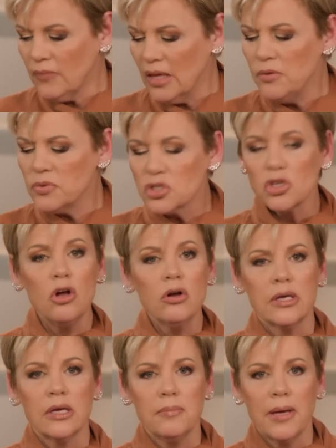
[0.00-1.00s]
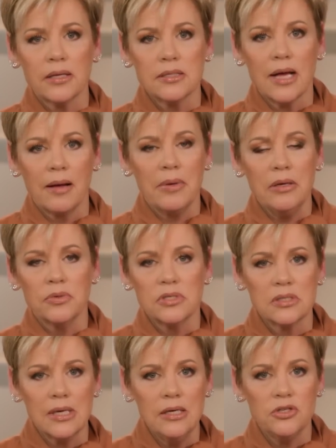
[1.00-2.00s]
he was talking about a time he was
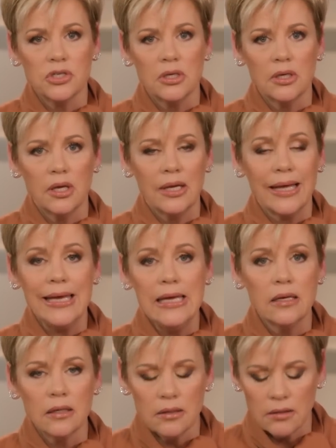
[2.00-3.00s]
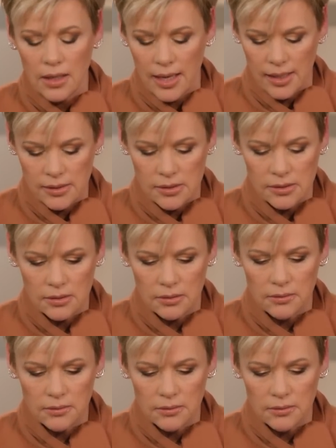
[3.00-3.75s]
teaching in a healing class.